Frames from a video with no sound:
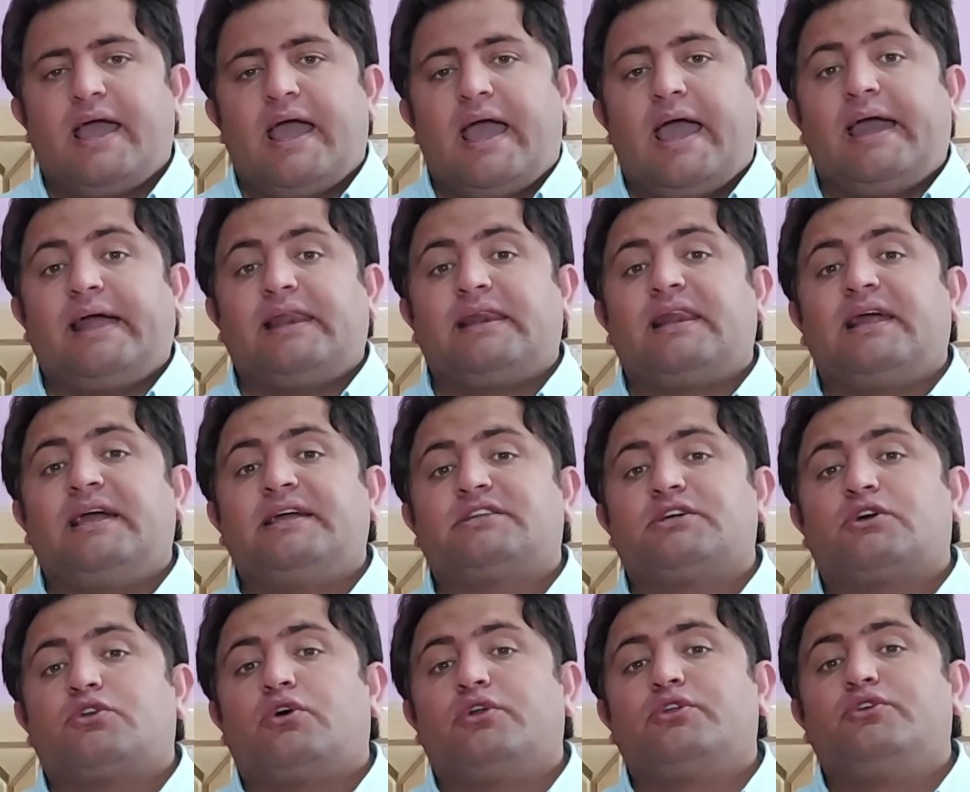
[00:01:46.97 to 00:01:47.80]
And
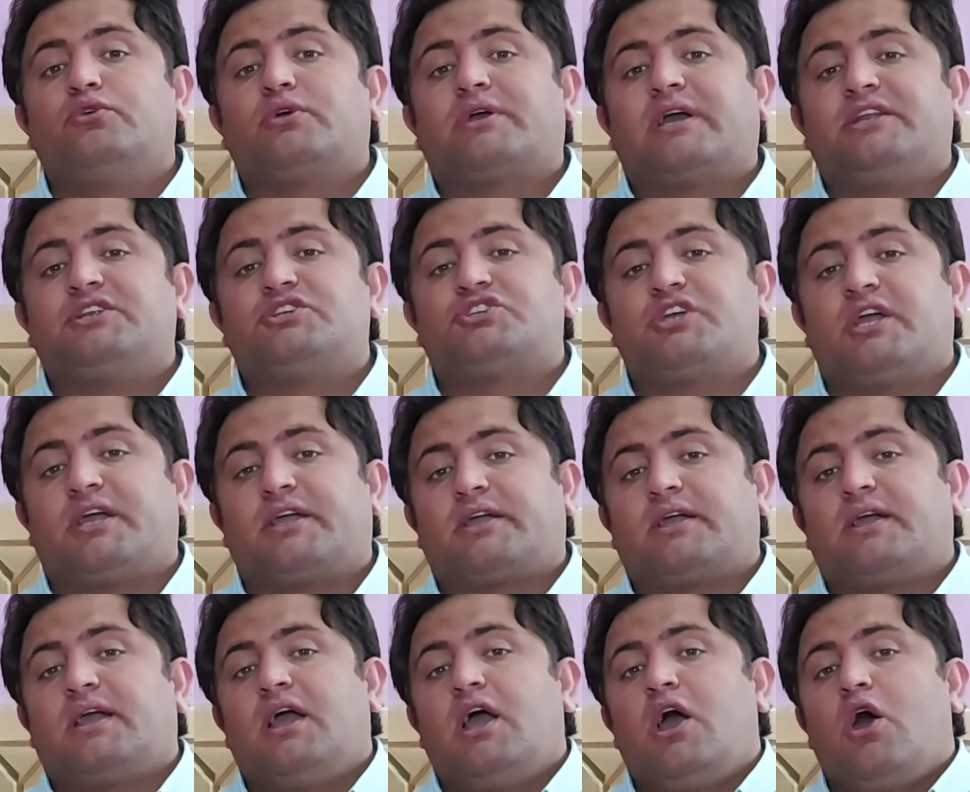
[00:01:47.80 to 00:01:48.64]
later on you can
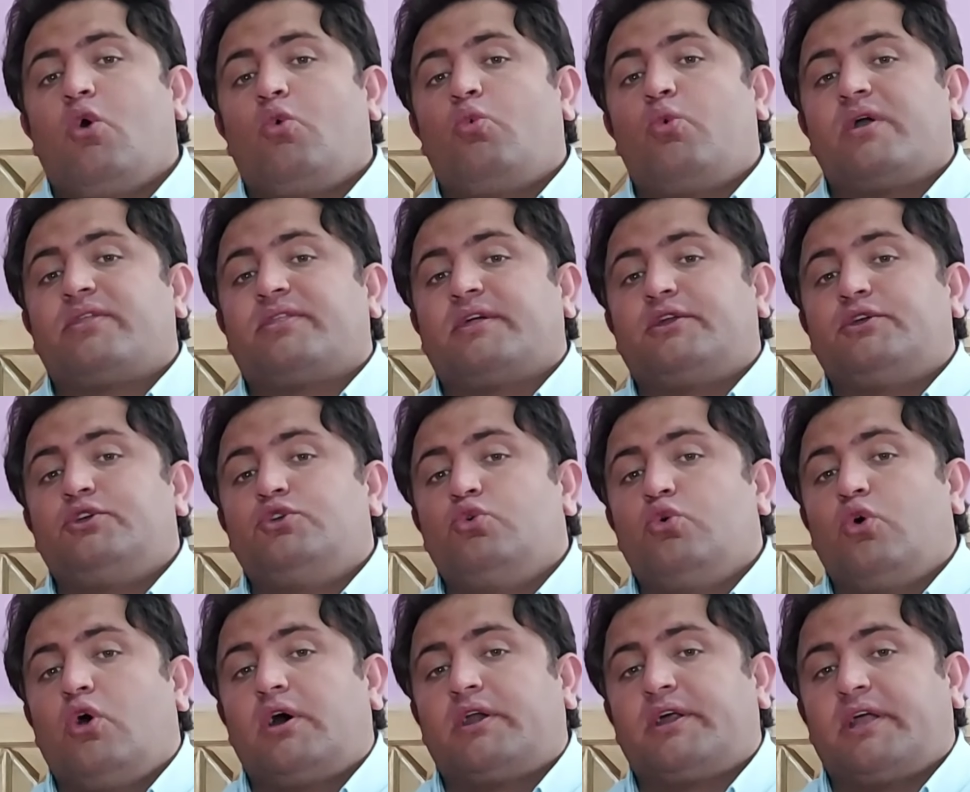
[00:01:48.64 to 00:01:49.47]
check whether
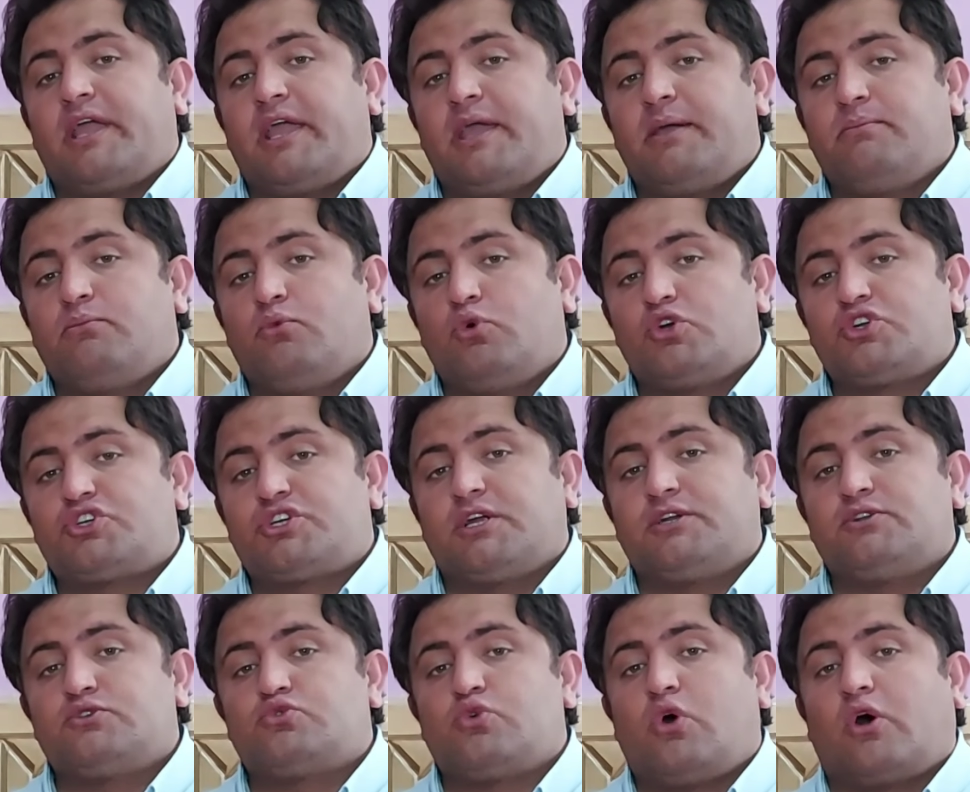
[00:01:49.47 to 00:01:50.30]
your
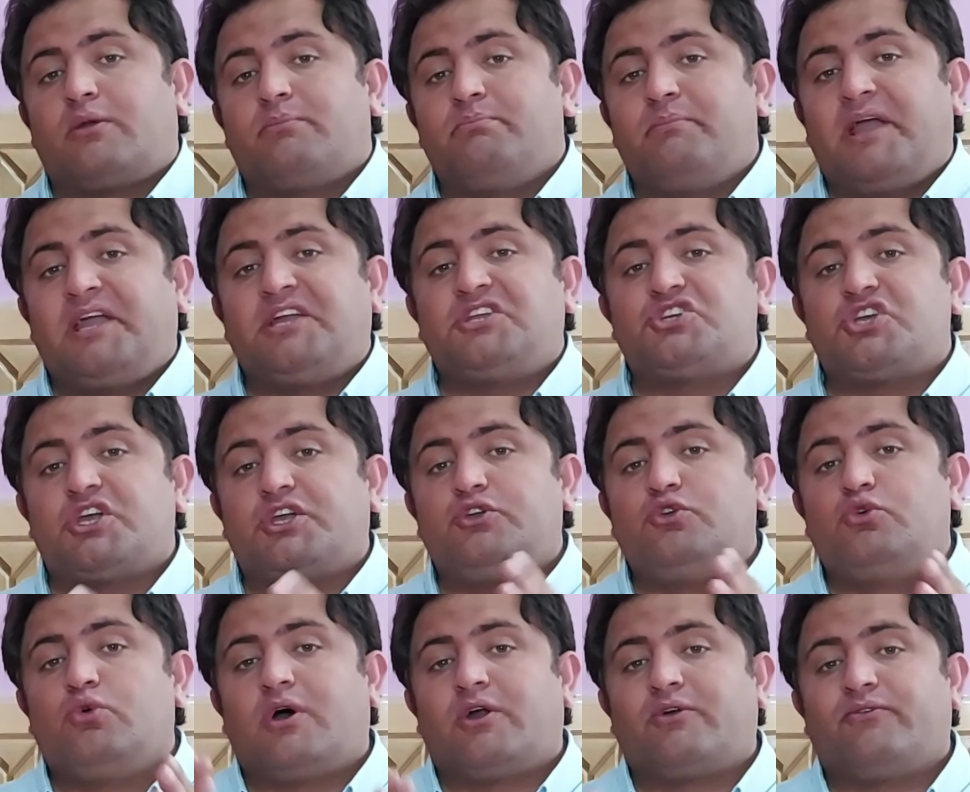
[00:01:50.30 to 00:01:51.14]
emotions are matching
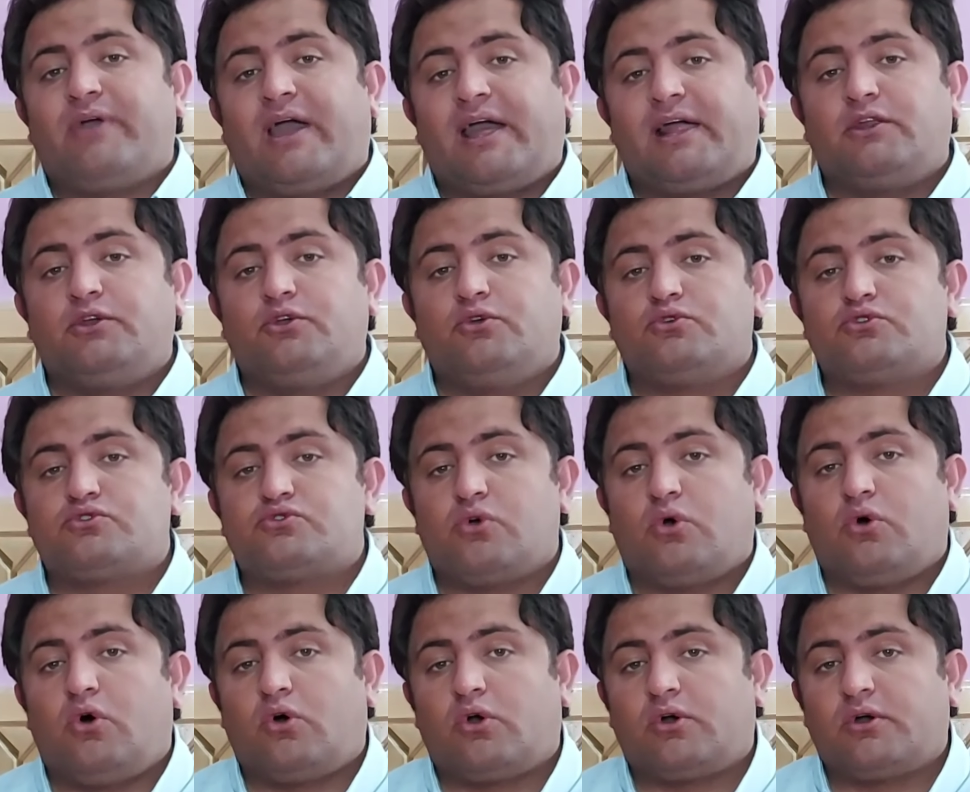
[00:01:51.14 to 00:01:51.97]
your values
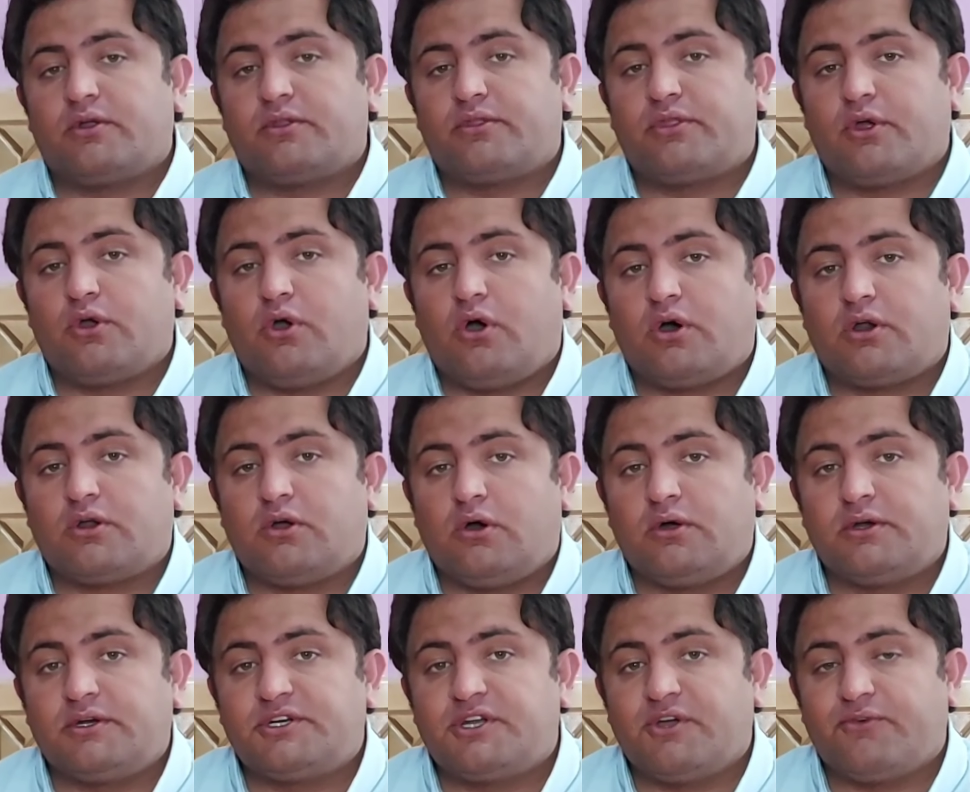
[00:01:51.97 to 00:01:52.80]
or they are
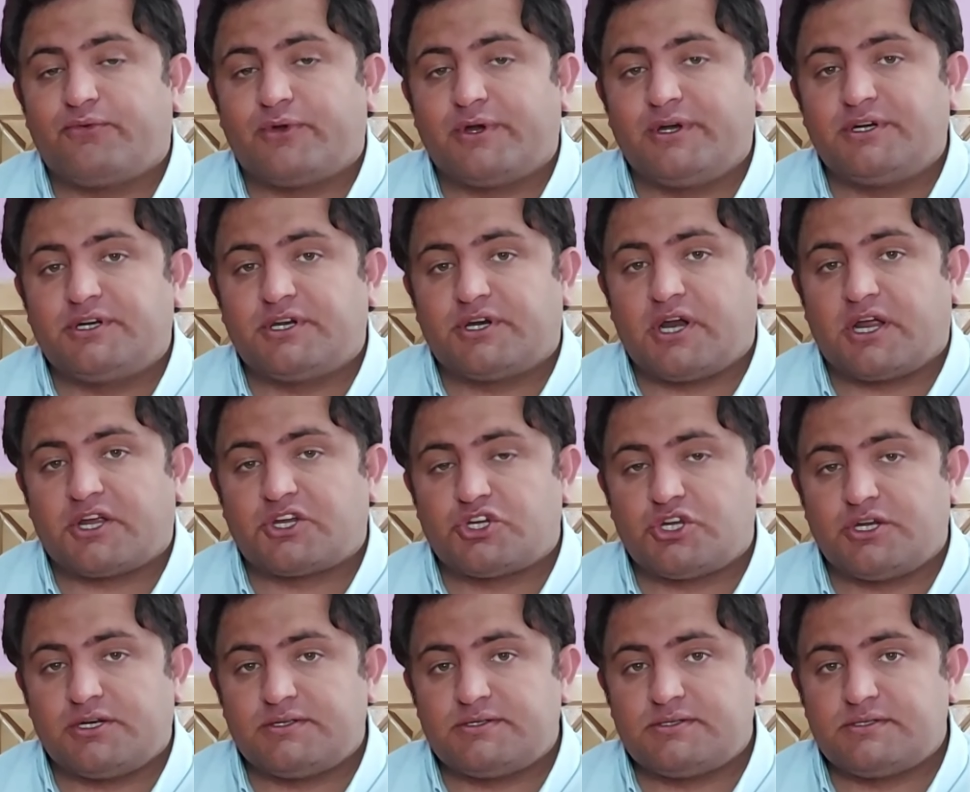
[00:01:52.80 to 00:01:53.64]
on different
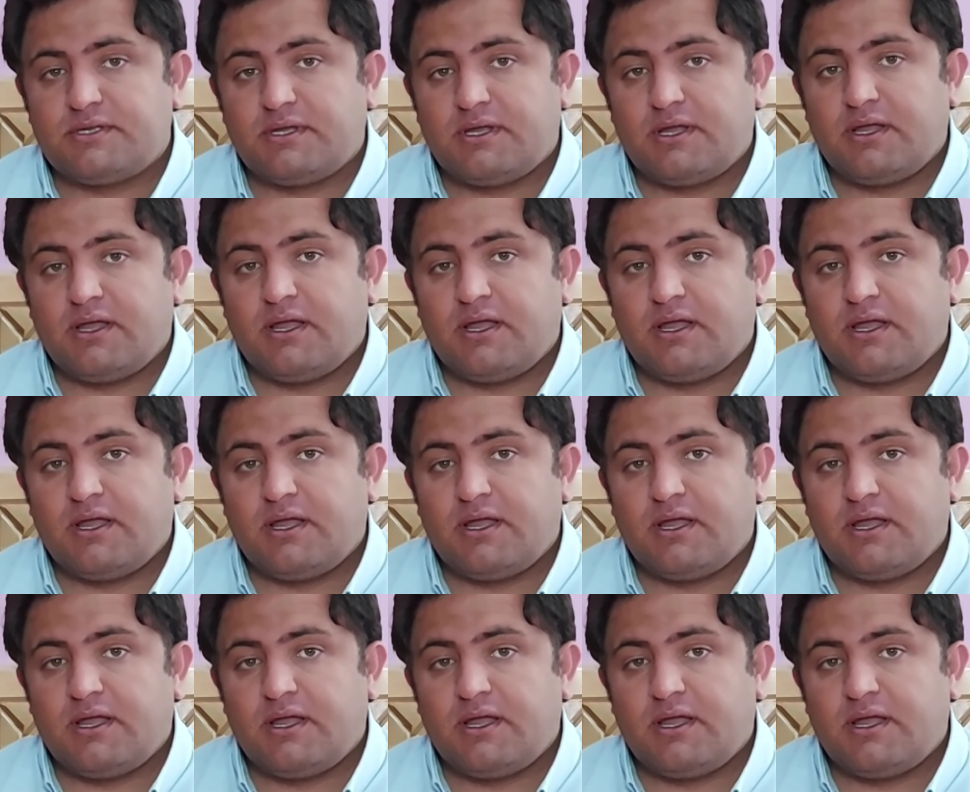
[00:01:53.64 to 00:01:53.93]
directions.